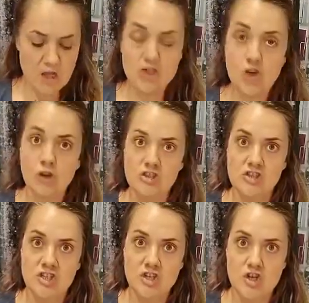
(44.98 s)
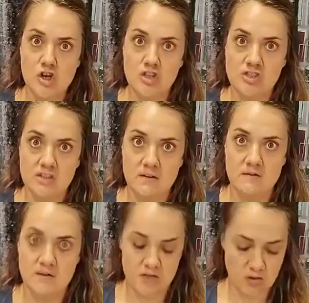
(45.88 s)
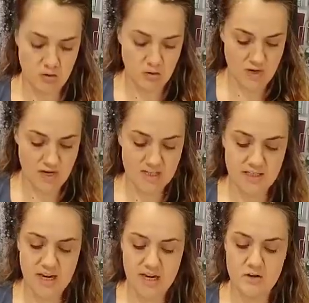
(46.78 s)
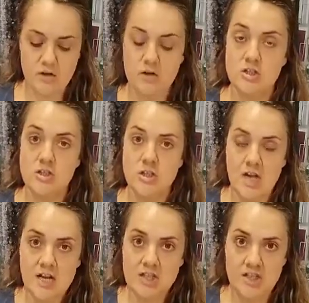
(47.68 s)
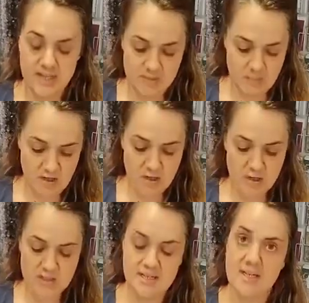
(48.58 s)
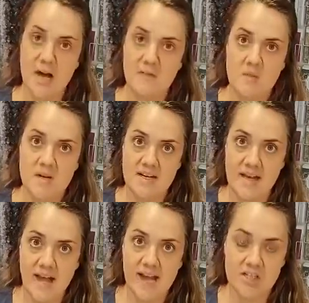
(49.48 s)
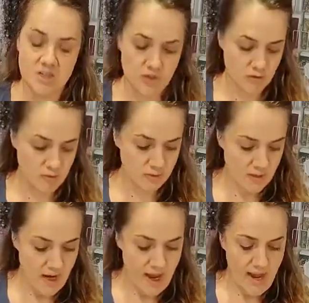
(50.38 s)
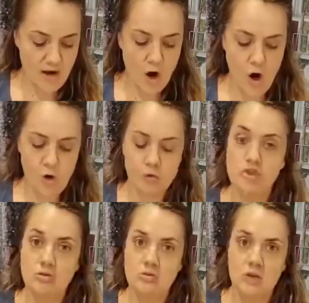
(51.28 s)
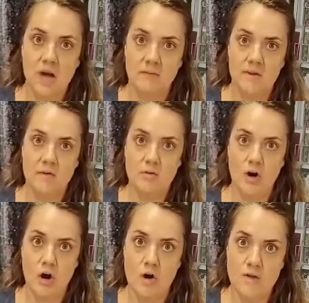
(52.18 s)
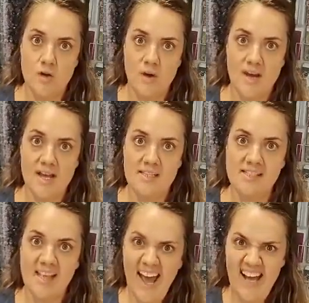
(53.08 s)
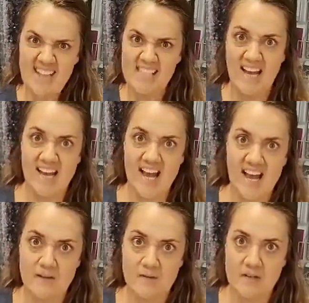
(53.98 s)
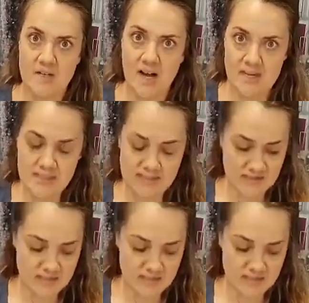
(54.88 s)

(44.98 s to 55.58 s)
Doctors and nurses of Victoria, take note. Just because the government gags you and holds your livelihood over your heads, as they have us,